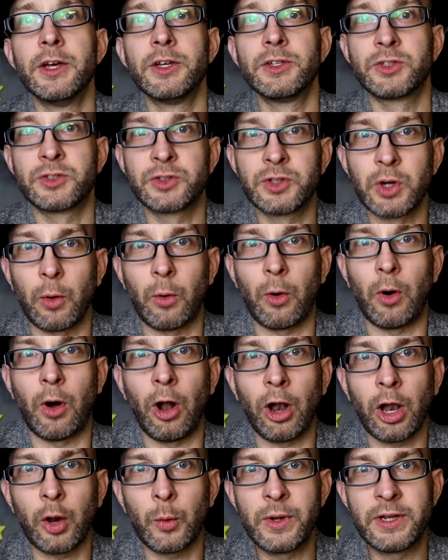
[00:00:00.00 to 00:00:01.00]
So,
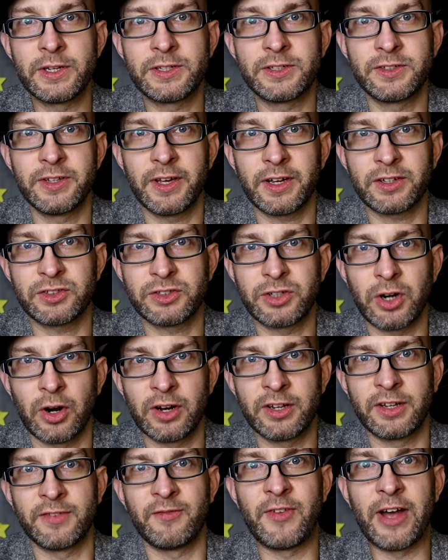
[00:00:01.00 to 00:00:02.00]
Halloween 6
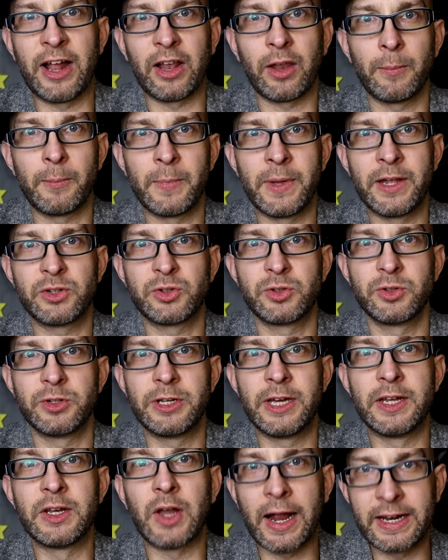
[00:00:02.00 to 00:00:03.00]
started development
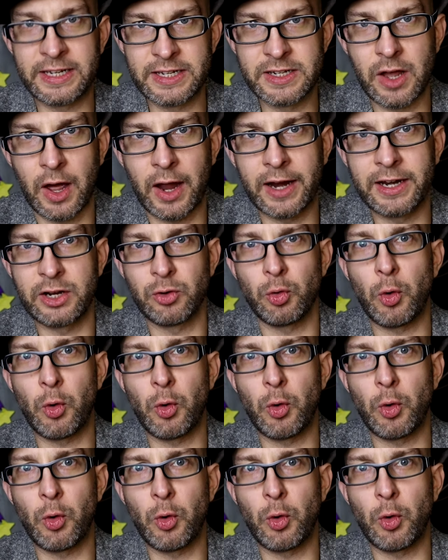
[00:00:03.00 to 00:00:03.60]
in 1990,